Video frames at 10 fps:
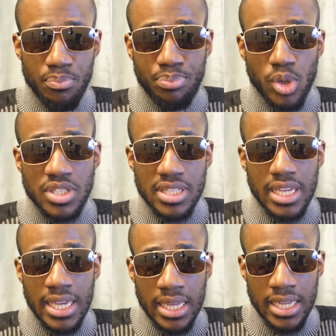But
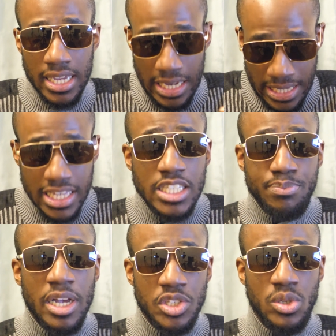in this
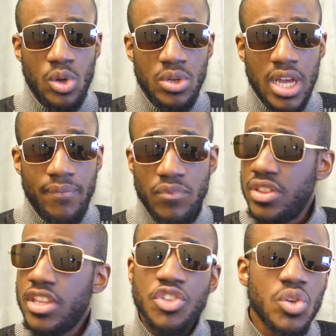Barcelona,
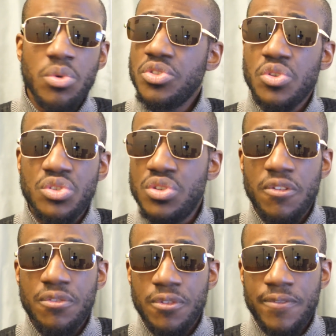there's no one to
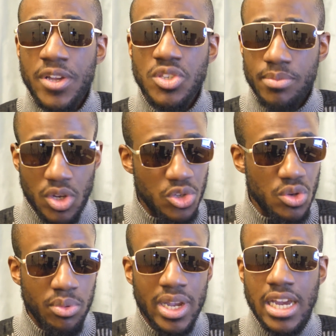defer to, because
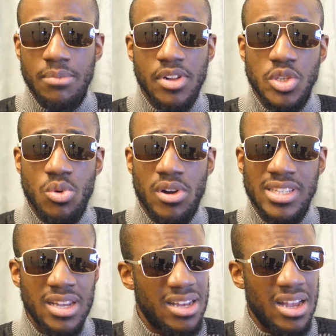your boy Cannibal
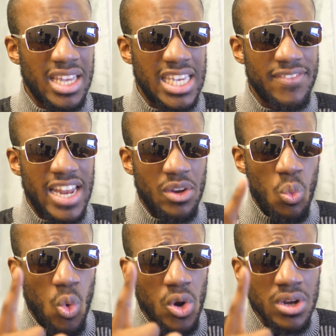Suarez gave like
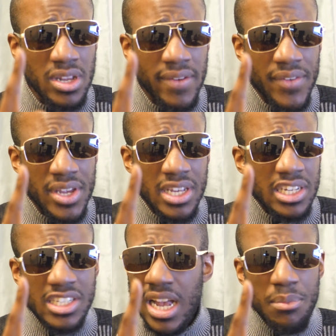one
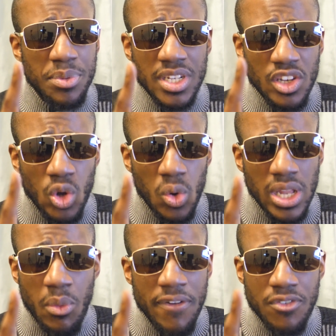Champions League
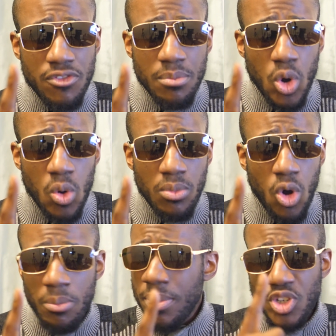goal away from home,
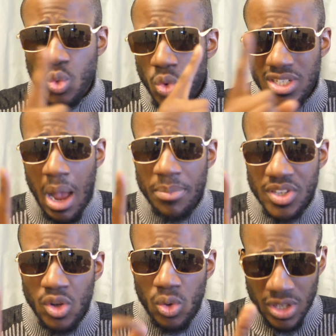or maybe just one Champions
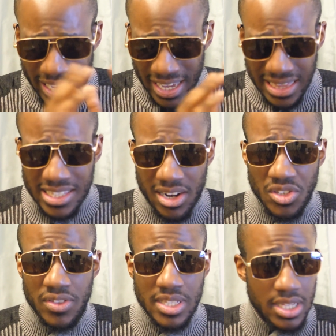League goal in the
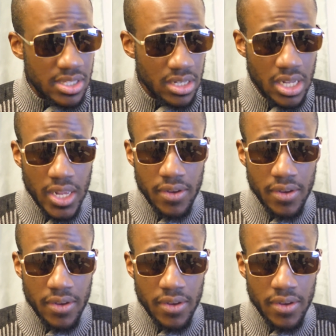entirety of the season.